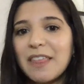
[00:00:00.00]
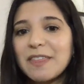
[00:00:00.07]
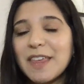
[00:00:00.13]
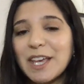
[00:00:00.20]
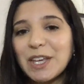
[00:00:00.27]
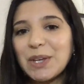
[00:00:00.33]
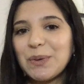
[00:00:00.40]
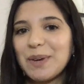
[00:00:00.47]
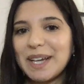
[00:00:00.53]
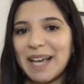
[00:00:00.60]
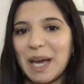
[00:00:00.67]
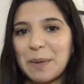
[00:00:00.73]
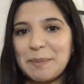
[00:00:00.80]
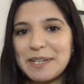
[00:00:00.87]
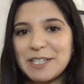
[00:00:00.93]
Thank you
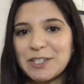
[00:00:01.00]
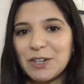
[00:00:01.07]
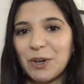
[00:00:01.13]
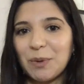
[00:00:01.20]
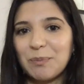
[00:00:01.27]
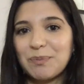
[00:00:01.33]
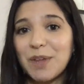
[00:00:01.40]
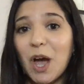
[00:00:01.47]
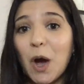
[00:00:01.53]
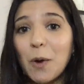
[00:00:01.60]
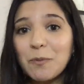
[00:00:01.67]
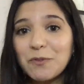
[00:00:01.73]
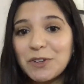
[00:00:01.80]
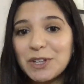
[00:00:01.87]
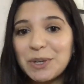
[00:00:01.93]
again, Mitchell.
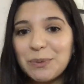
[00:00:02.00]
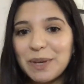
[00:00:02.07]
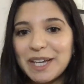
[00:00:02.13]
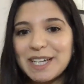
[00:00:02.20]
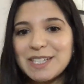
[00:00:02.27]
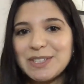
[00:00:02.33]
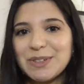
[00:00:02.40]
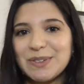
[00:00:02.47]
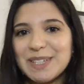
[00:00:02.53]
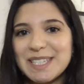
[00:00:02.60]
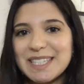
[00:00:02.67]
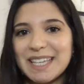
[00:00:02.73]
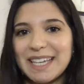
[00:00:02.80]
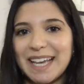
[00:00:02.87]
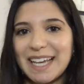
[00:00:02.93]
Hopefully we can do
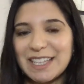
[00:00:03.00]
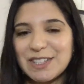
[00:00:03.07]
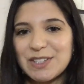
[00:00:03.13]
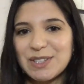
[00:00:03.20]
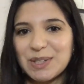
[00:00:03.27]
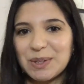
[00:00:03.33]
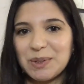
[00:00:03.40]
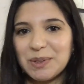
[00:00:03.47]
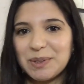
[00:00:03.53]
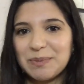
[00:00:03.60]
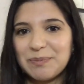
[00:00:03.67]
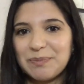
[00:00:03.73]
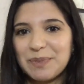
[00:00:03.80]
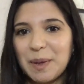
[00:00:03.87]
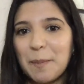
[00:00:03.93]
this again soon.
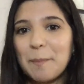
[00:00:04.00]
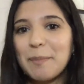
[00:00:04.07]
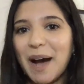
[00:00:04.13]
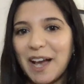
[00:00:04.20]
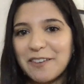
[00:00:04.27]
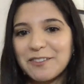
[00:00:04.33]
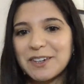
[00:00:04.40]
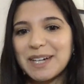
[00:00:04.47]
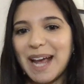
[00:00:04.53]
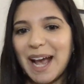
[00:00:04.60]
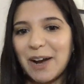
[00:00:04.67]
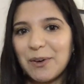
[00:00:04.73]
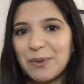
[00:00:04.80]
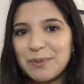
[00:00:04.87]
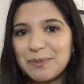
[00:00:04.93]
Bye for
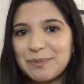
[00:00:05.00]
now.